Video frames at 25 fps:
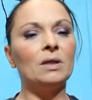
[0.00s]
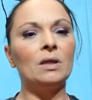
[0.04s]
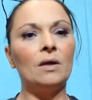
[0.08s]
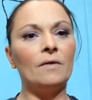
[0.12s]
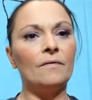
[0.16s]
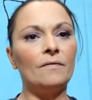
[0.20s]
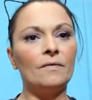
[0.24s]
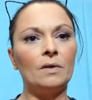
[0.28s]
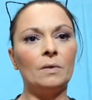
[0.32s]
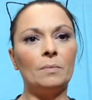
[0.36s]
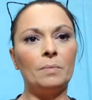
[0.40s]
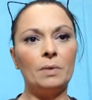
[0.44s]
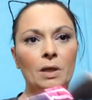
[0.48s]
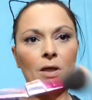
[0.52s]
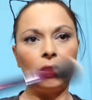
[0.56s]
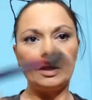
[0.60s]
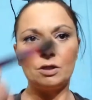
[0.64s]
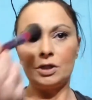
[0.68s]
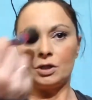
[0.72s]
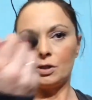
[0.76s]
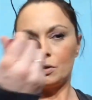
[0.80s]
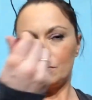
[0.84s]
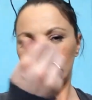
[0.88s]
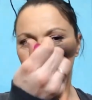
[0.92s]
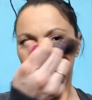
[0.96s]
loving the
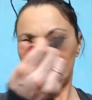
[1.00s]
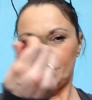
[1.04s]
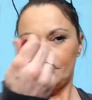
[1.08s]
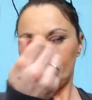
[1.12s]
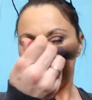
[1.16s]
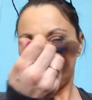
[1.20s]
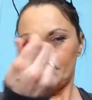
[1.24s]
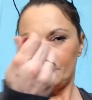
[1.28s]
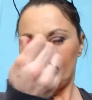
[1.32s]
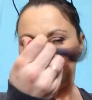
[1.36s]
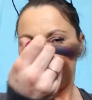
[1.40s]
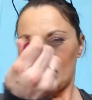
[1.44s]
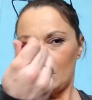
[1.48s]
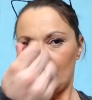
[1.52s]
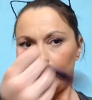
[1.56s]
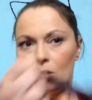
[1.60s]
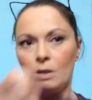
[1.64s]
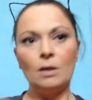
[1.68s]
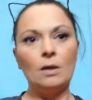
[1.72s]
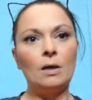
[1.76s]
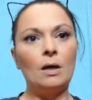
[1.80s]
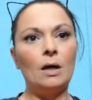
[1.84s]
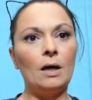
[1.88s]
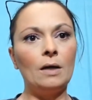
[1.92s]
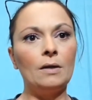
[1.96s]
blush.
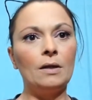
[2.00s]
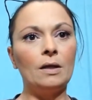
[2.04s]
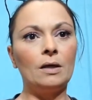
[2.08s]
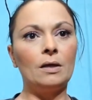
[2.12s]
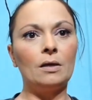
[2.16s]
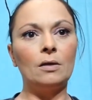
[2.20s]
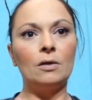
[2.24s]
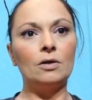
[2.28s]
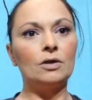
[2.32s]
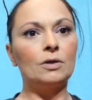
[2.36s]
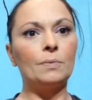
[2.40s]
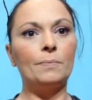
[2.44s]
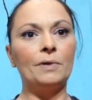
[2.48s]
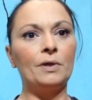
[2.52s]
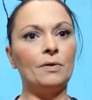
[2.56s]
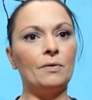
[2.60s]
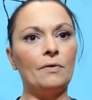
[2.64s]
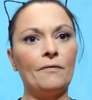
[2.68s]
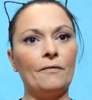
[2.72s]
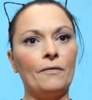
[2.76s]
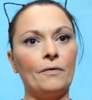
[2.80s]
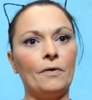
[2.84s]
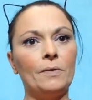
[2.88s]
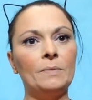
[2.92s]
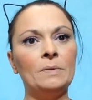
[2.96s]
I think it looks
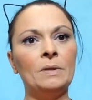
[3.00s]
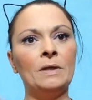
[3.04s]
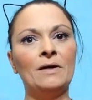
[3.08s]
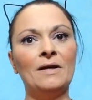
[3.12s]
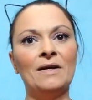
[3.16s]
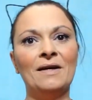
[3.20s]
beautiful.